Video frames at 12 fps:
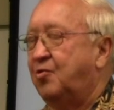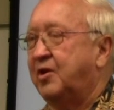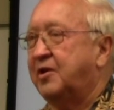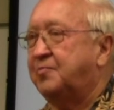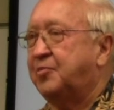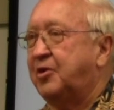you
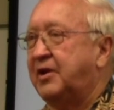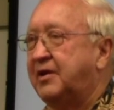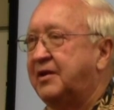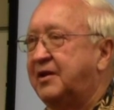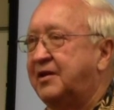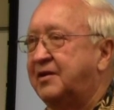want to put
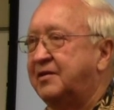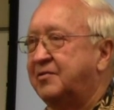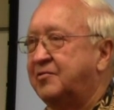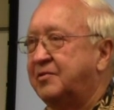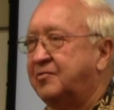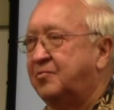in,
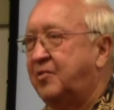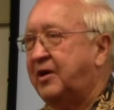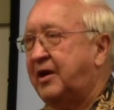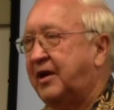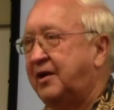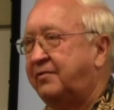
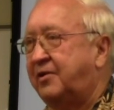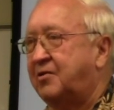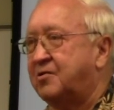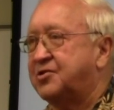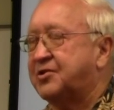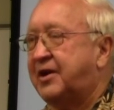we have
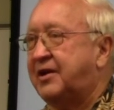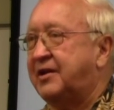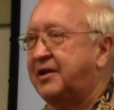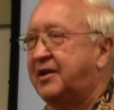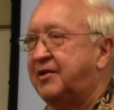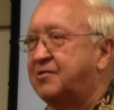our
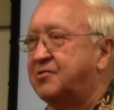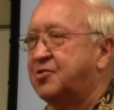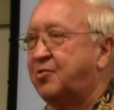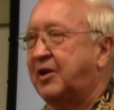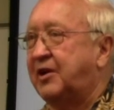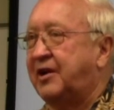style of
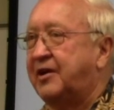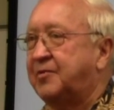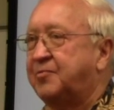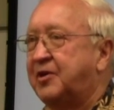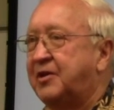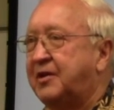heaters or you
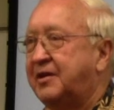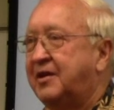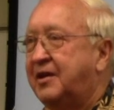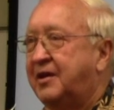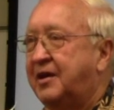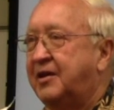like, but
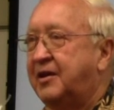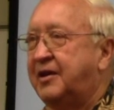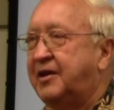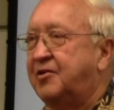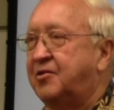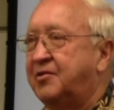
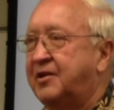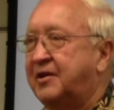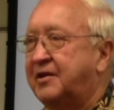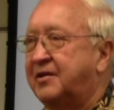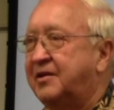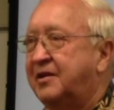any heater
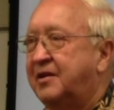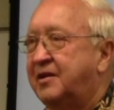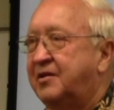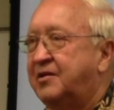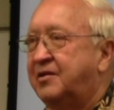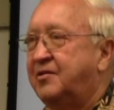that
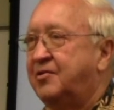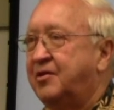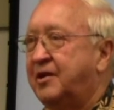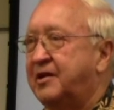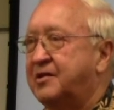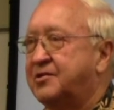you
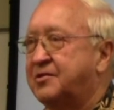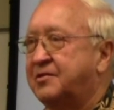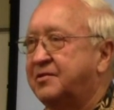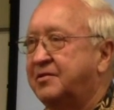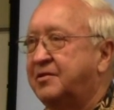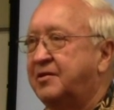guys
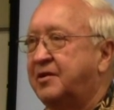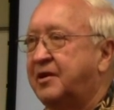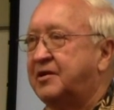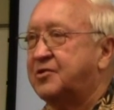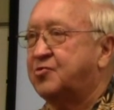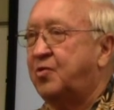
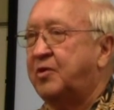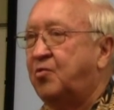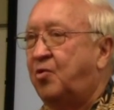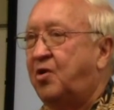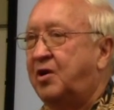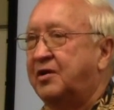
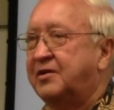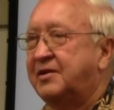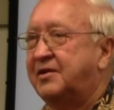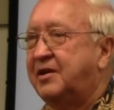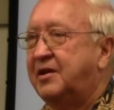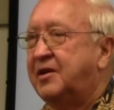would want.
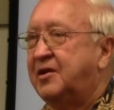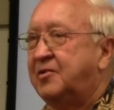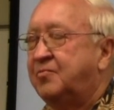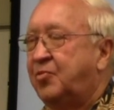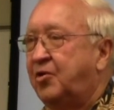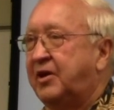
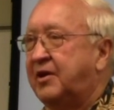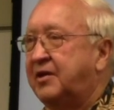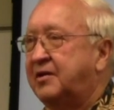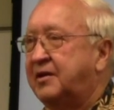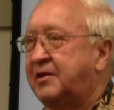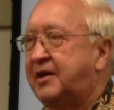Put
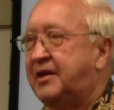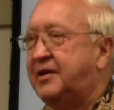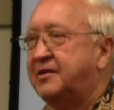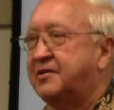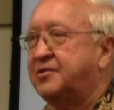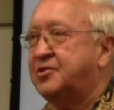in
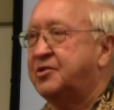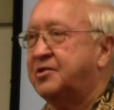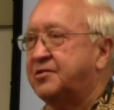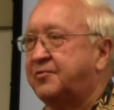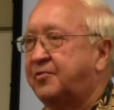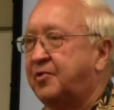heat
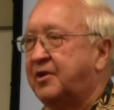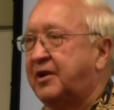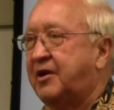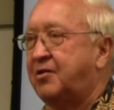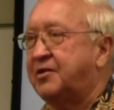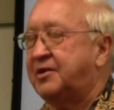just for a
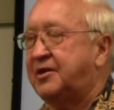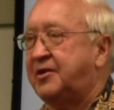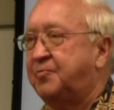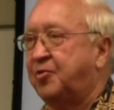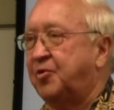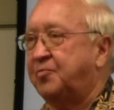
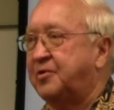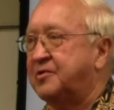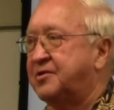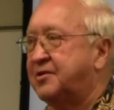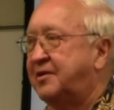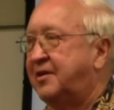guaranteed
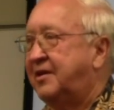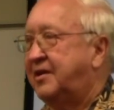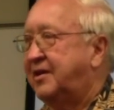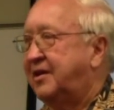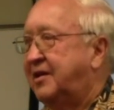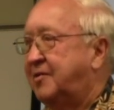purpose.
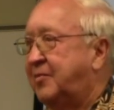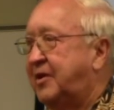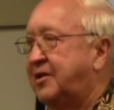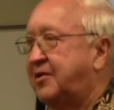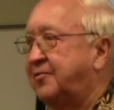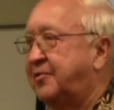
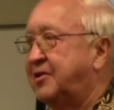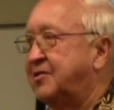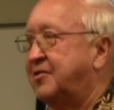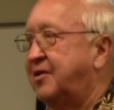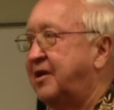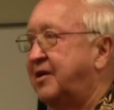Make you
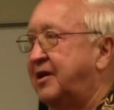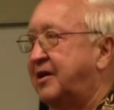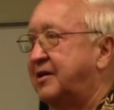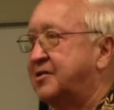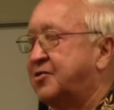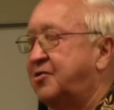feel good at
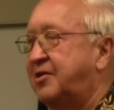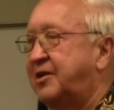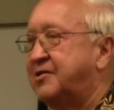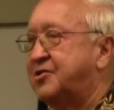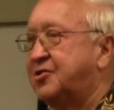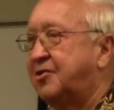night. It's good
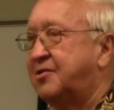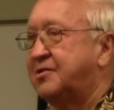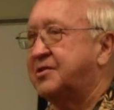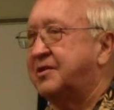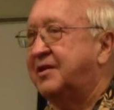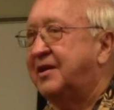
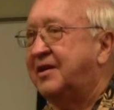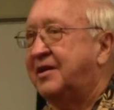insurance.